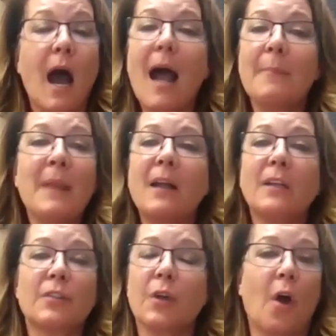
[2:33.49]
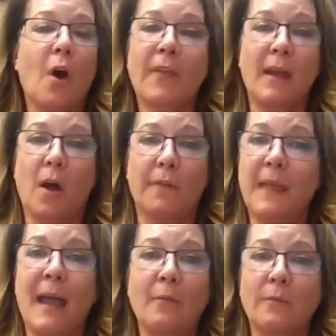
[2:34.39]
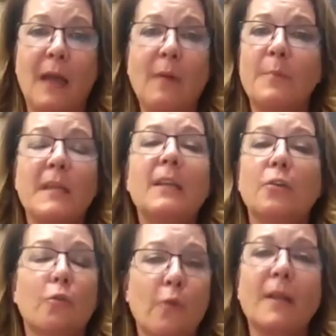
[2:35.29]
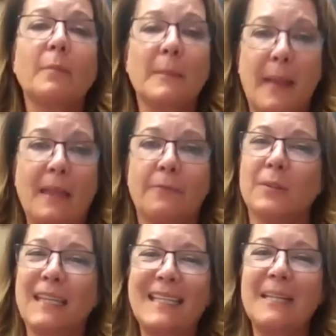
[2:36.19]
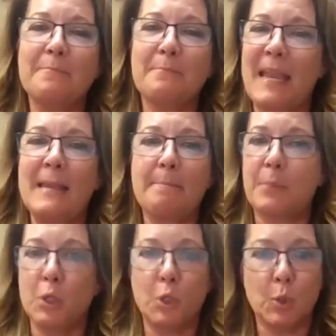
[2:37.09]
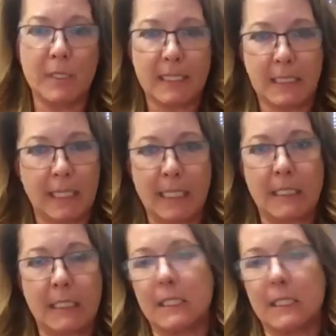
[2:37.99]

I'm not going to turn all that off. That would be incredibly painful, like getting bamboo sticks.